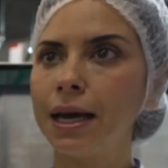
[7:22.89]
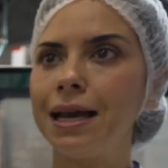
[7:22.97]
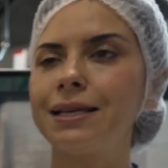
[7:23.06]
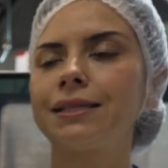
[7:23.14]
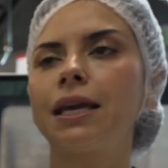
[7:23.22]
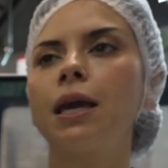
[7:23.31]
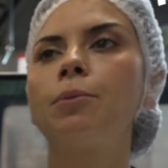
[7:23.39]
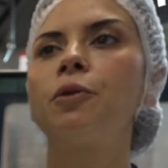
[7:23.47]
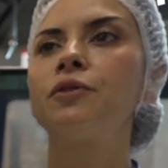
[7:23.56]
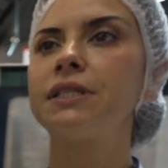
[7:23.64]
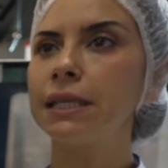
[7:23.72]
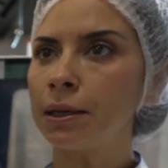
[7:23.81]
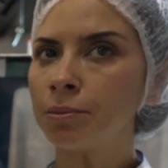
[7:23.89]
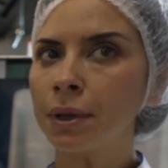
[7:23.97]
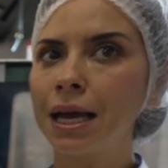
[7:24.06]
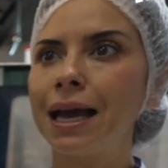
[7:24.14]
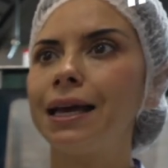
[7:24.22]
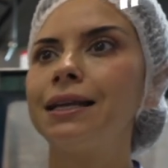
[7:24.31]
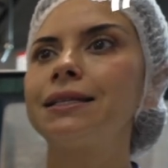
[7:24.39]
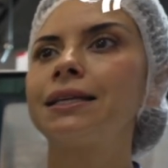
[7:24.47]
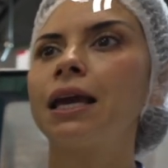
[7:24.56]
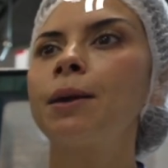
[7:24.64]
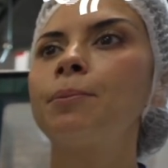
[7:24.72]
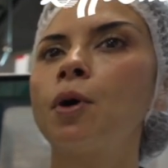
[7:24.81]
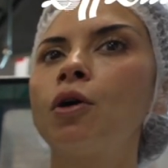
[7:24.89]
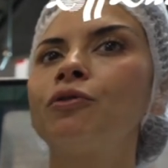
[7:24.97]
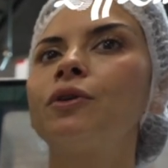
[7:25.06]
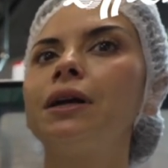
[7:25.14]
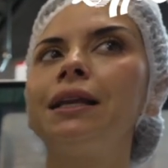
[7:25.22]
escape of steam, and escape of